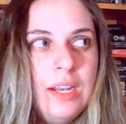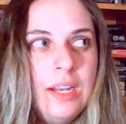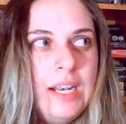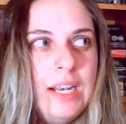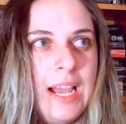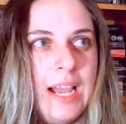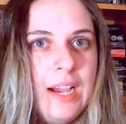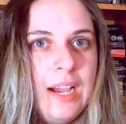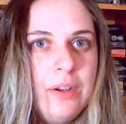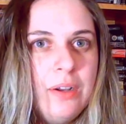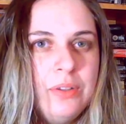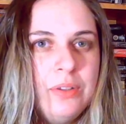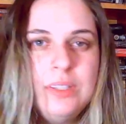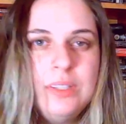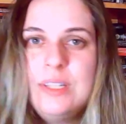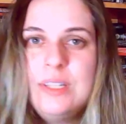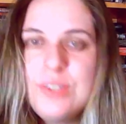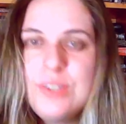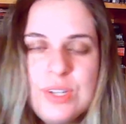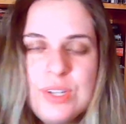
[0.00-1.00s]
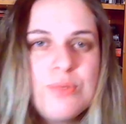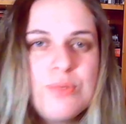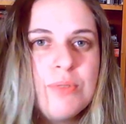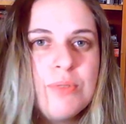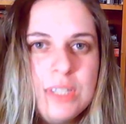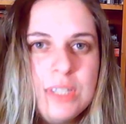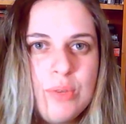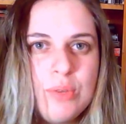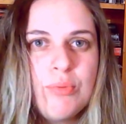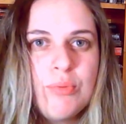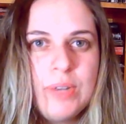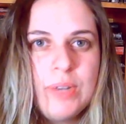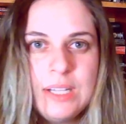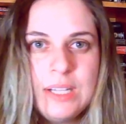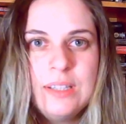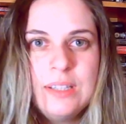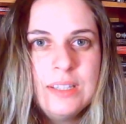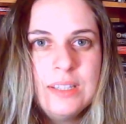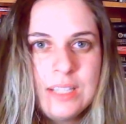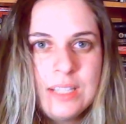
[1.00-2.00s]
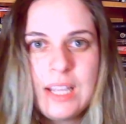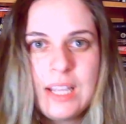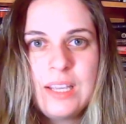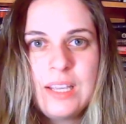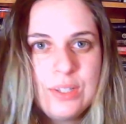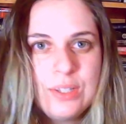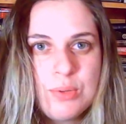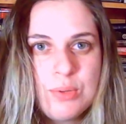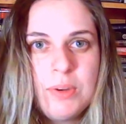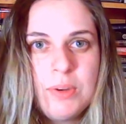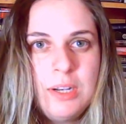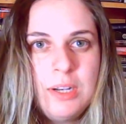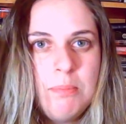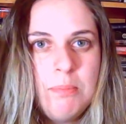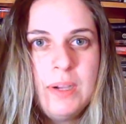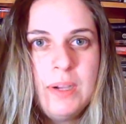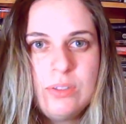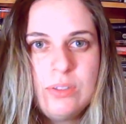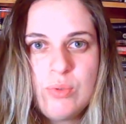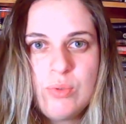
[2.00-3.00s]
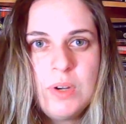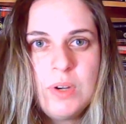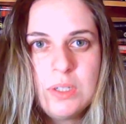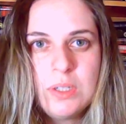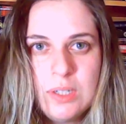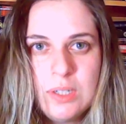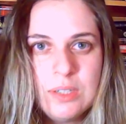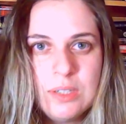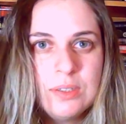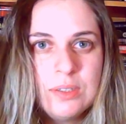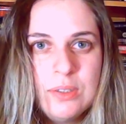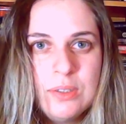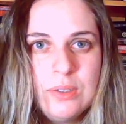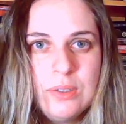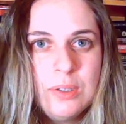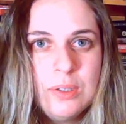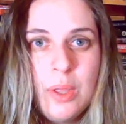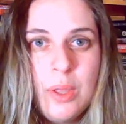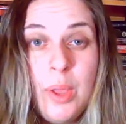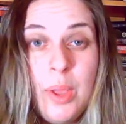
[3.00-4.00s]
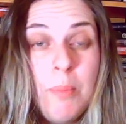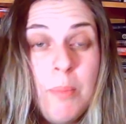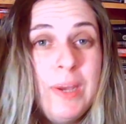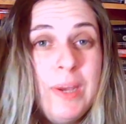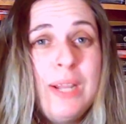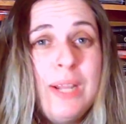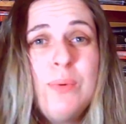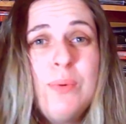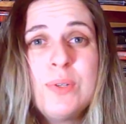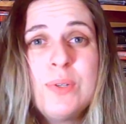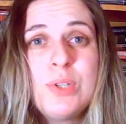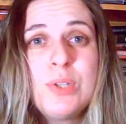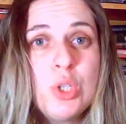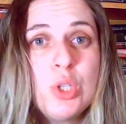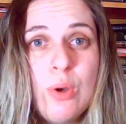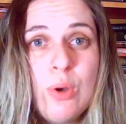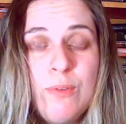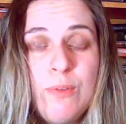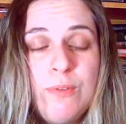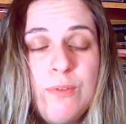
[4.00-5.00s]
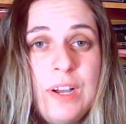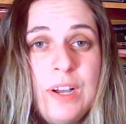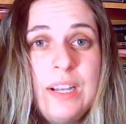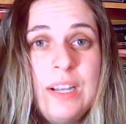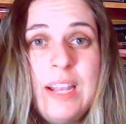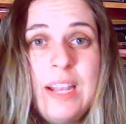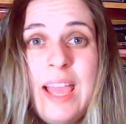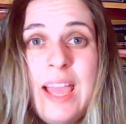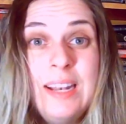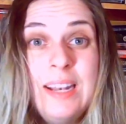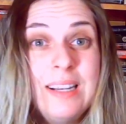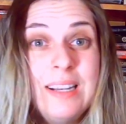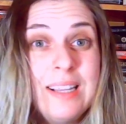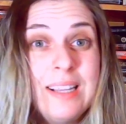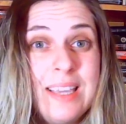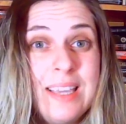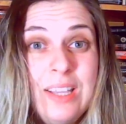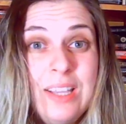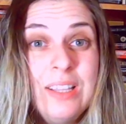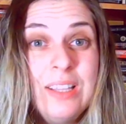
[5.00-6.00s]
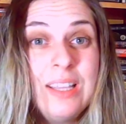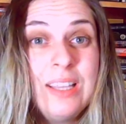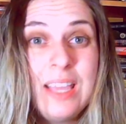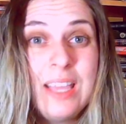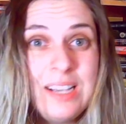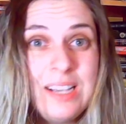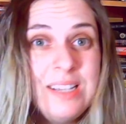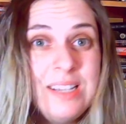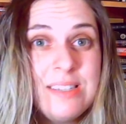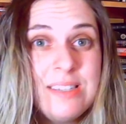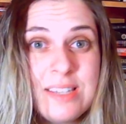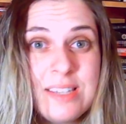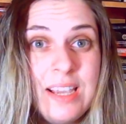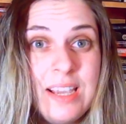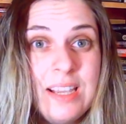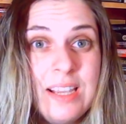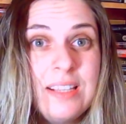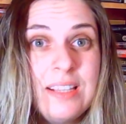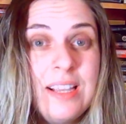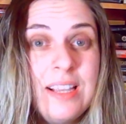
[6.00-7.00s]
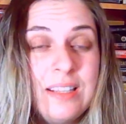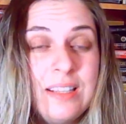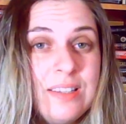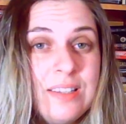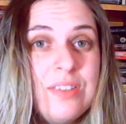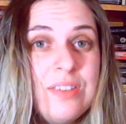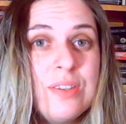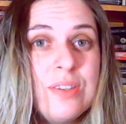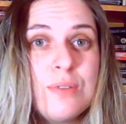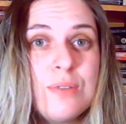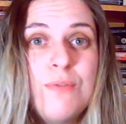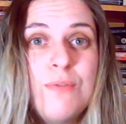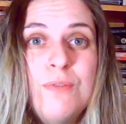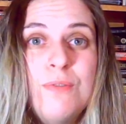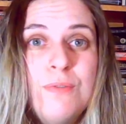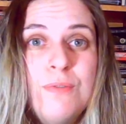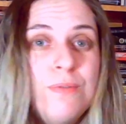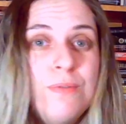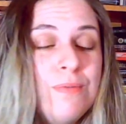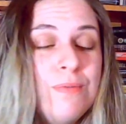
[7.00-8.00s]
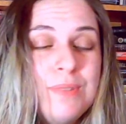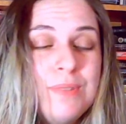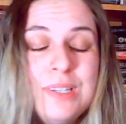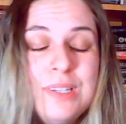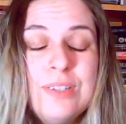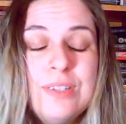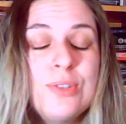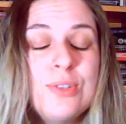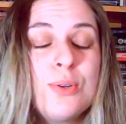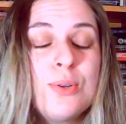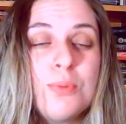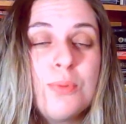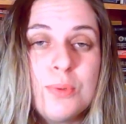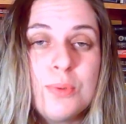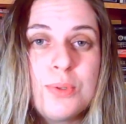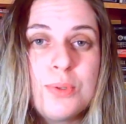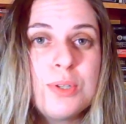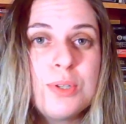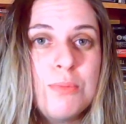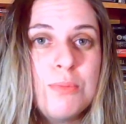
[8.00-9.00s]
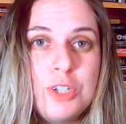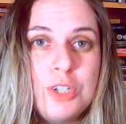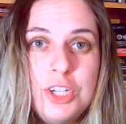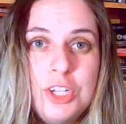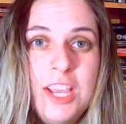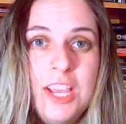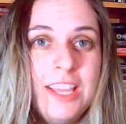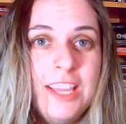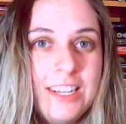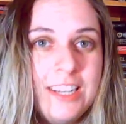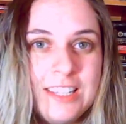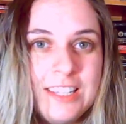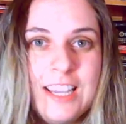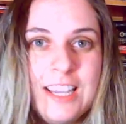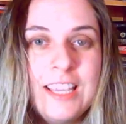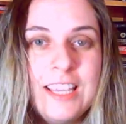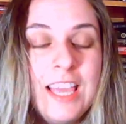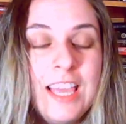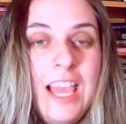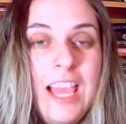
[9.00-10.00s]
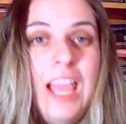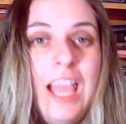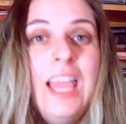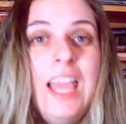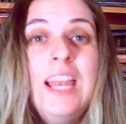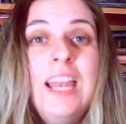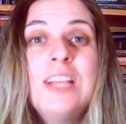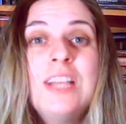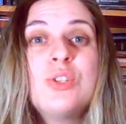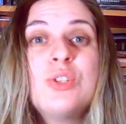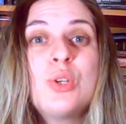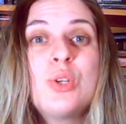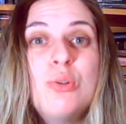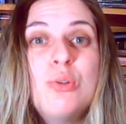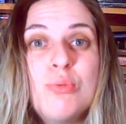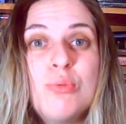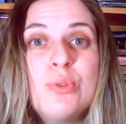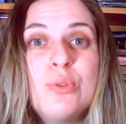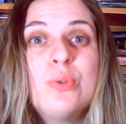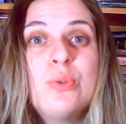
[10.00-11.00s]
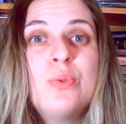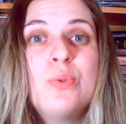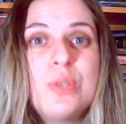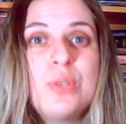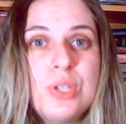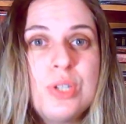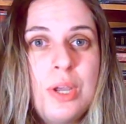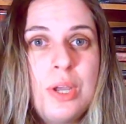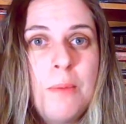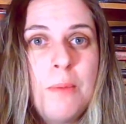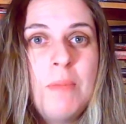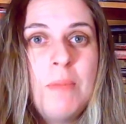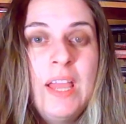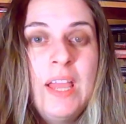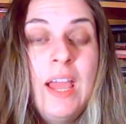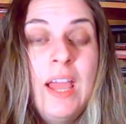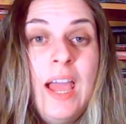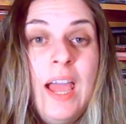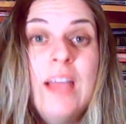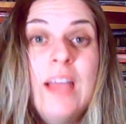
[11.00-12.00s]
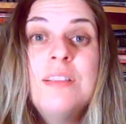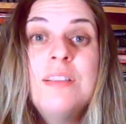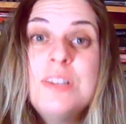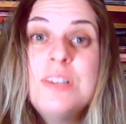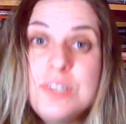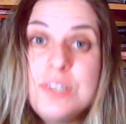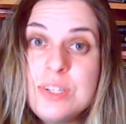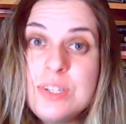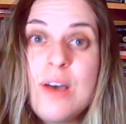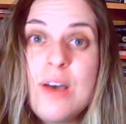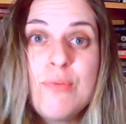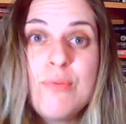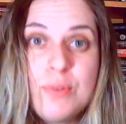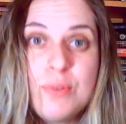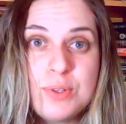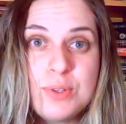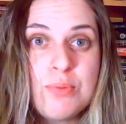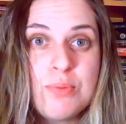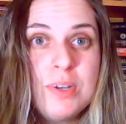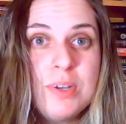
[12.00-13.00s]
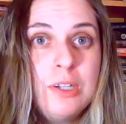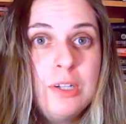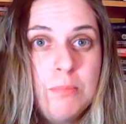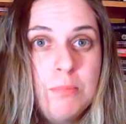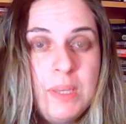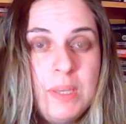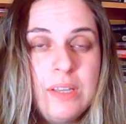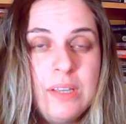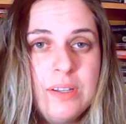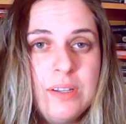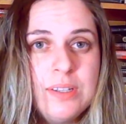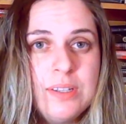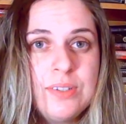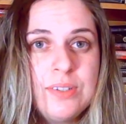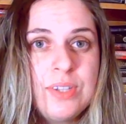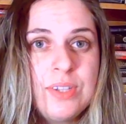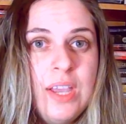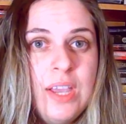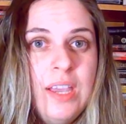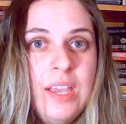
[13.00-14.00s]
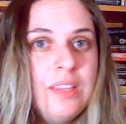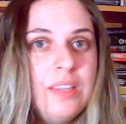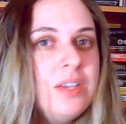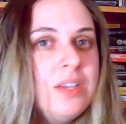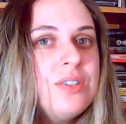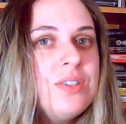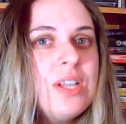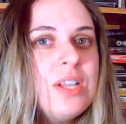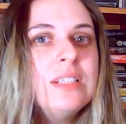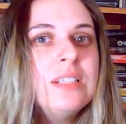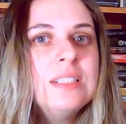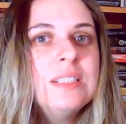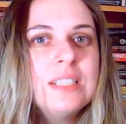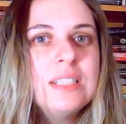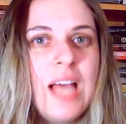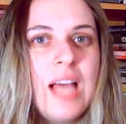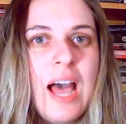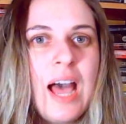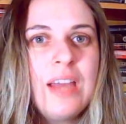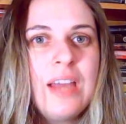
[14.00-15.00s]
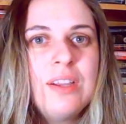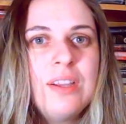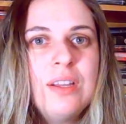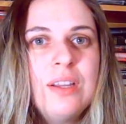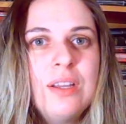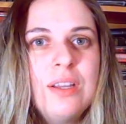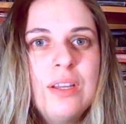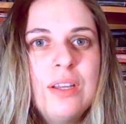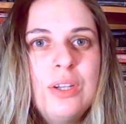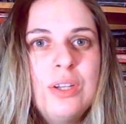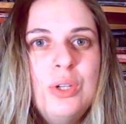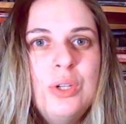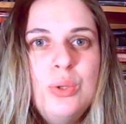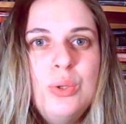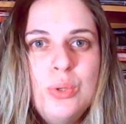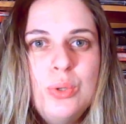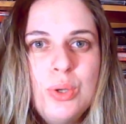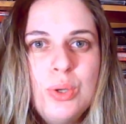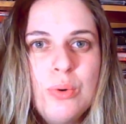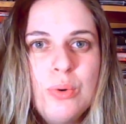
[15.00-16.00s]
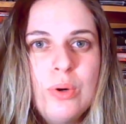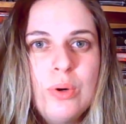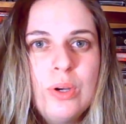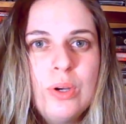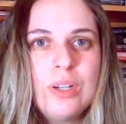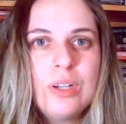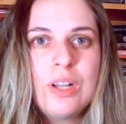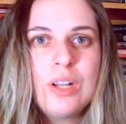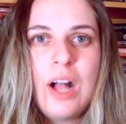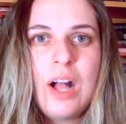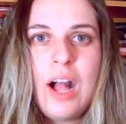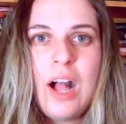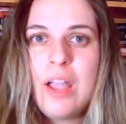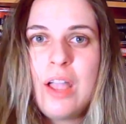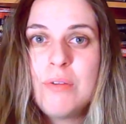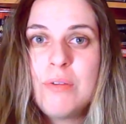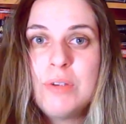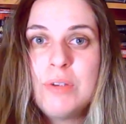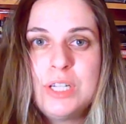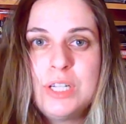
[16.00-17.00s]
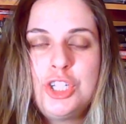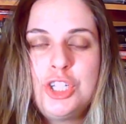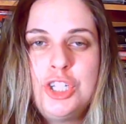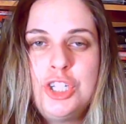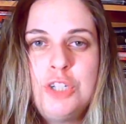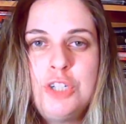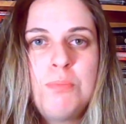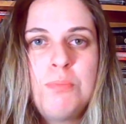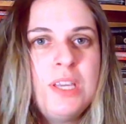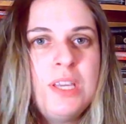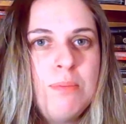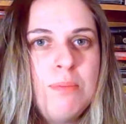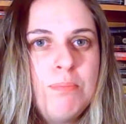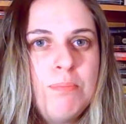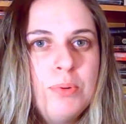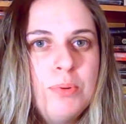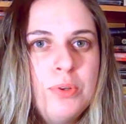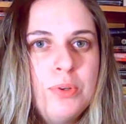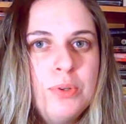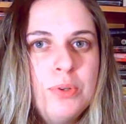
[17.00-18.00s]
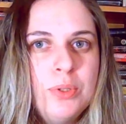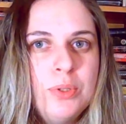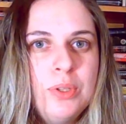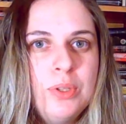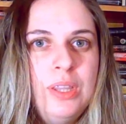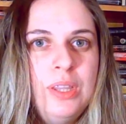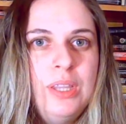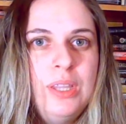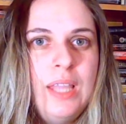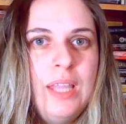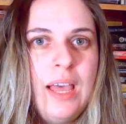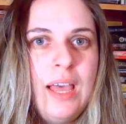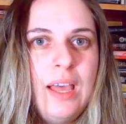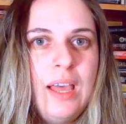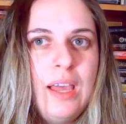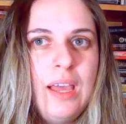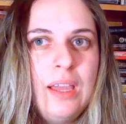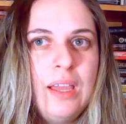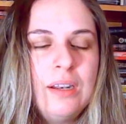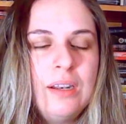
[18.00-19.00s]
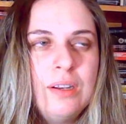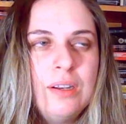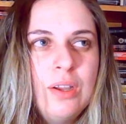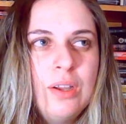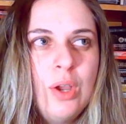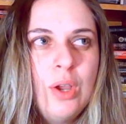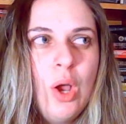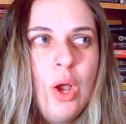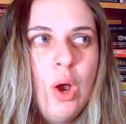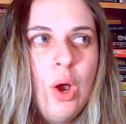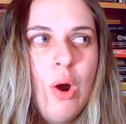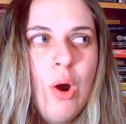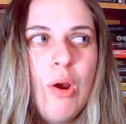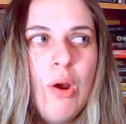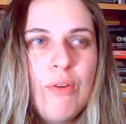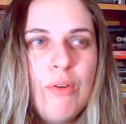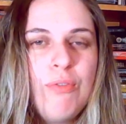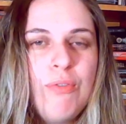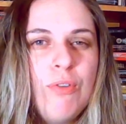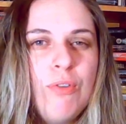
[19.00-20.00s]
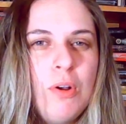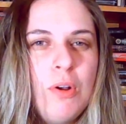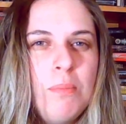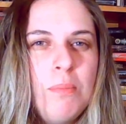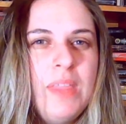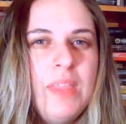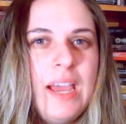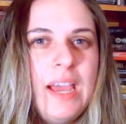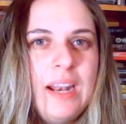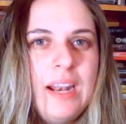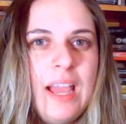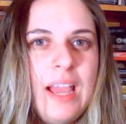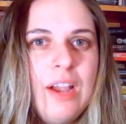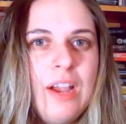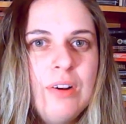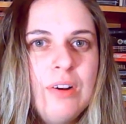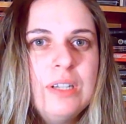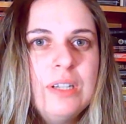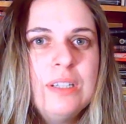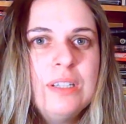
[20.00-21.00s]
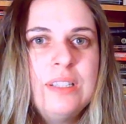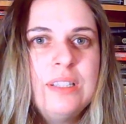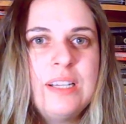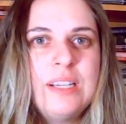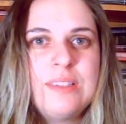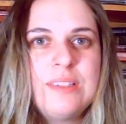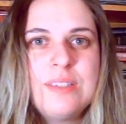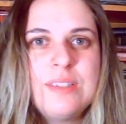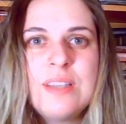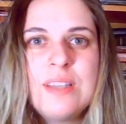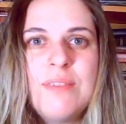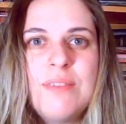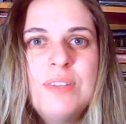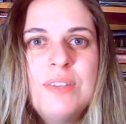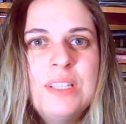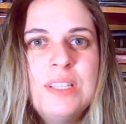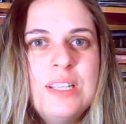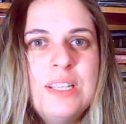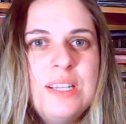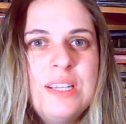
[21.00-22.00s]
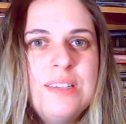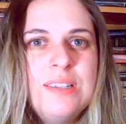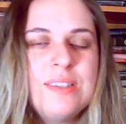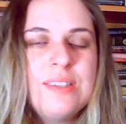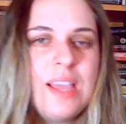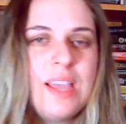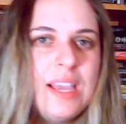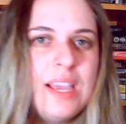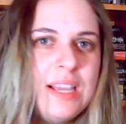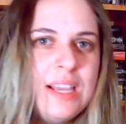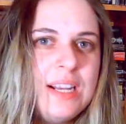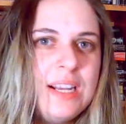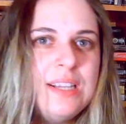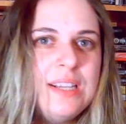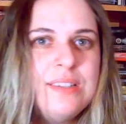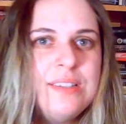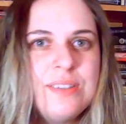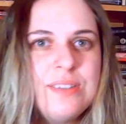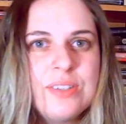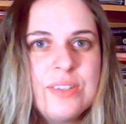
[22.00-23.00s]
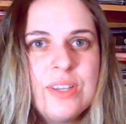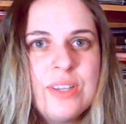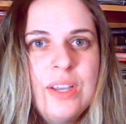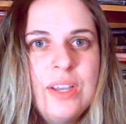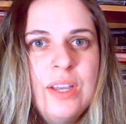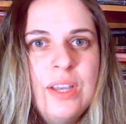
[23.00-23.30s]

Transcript: Now, this is really written like it's written by Drunk Uncle, but it was so fun. And can I say that this is gruesome shit. Like, it is gruesome. And this stuff was real because there's a lot of New York Irish people that are from that era, that 70s, 80s,